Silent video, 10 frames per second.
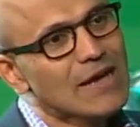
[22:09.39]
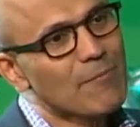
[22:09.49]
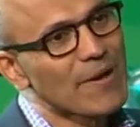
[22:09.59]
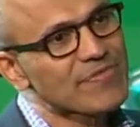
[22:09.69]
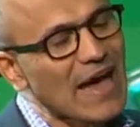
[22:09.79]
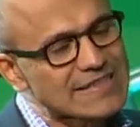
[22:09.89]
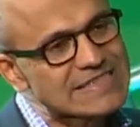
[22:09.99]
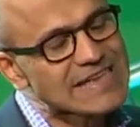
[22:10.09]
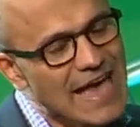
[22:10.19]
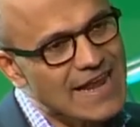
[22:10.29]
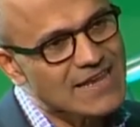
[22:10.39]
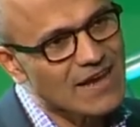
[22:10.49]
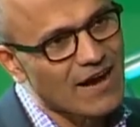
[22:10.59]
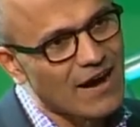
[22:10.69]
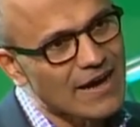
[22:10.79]
But that said,
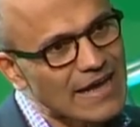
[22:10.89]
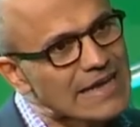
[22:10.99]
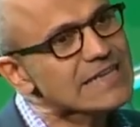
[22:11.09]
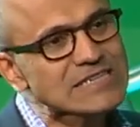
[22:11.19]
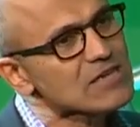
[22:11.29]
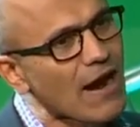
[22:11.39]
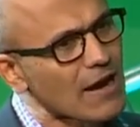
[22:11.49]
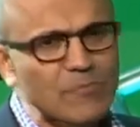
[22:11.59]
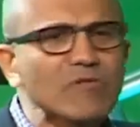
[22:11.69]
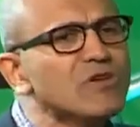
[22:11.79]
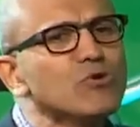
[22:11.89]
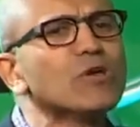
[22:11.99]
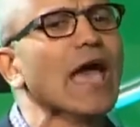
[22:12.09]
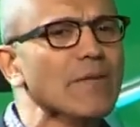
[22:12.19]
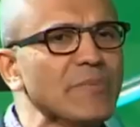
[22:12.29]
any startup, even you
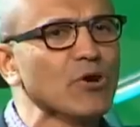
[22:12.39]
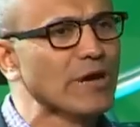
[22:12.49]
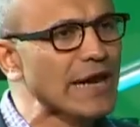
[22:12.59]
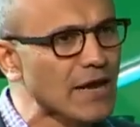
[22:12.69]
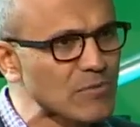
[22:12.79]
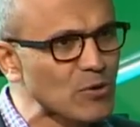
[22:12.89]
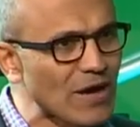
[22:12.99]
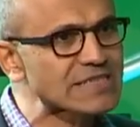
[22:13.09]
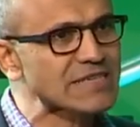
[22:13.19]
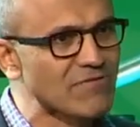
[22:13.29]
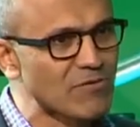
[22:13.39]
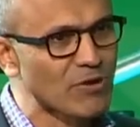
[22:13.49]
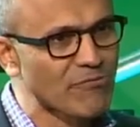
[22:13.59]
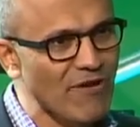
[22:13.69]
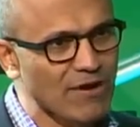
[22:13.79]
can be on AWS even.
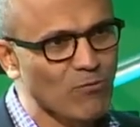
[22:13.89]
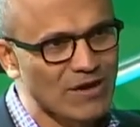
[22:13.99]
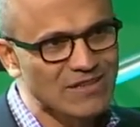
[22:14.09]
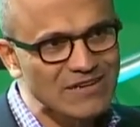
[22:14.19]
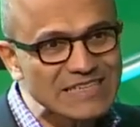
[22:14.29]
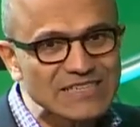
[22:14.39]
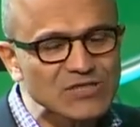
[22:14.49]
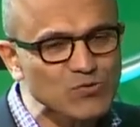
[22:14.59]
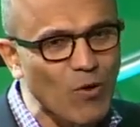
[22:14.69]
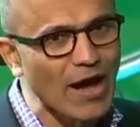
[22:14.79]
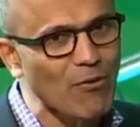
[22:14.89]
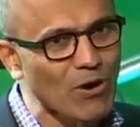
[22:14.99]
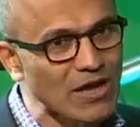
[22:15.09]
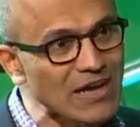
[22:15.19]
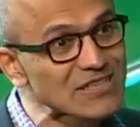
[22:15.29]
In fact, one of the reasons why I
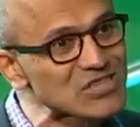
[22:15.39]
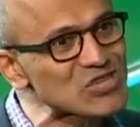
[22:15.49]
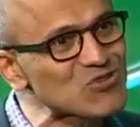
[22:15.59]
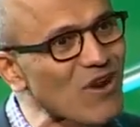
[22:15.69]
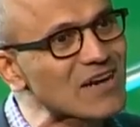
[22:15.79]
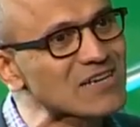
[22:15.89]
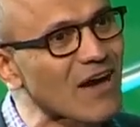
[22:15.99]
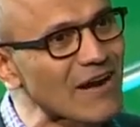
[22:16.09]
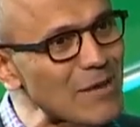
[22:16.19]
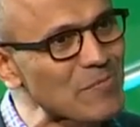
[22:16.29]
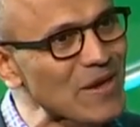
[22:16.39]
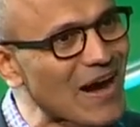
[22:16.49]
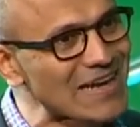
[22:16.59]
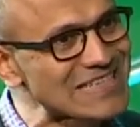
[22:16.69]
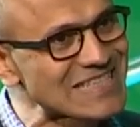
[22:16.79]
want to construct our
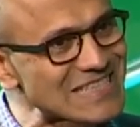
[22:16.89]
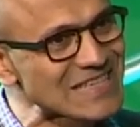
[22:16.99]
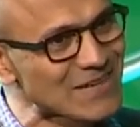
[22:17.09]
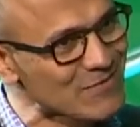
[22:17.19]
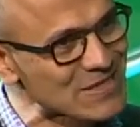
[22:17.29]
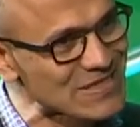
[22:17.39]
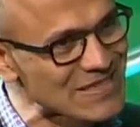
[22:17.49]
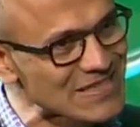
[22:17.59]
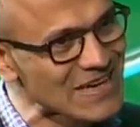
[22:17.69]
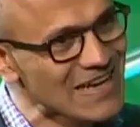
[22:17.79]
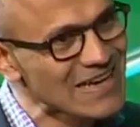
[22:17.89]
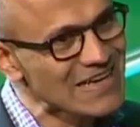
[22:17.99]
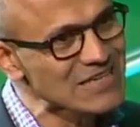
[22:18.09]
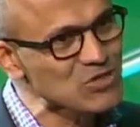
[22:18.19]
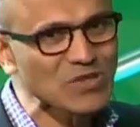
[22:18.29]
APIs and services
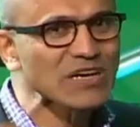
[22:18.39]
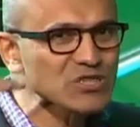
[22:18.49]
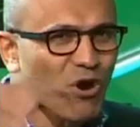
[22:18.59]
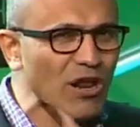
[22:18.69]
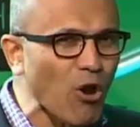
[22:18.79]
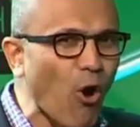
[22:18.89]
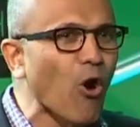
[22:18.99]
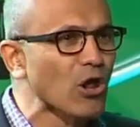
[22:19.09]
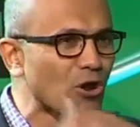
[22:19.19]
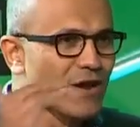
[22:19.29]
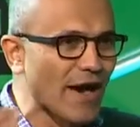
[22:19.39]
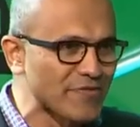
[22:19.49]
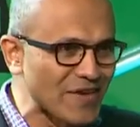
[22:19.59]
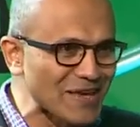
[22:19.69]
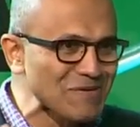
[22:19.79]
is so that it's not an all or
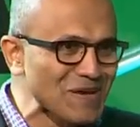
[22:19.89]
nothing.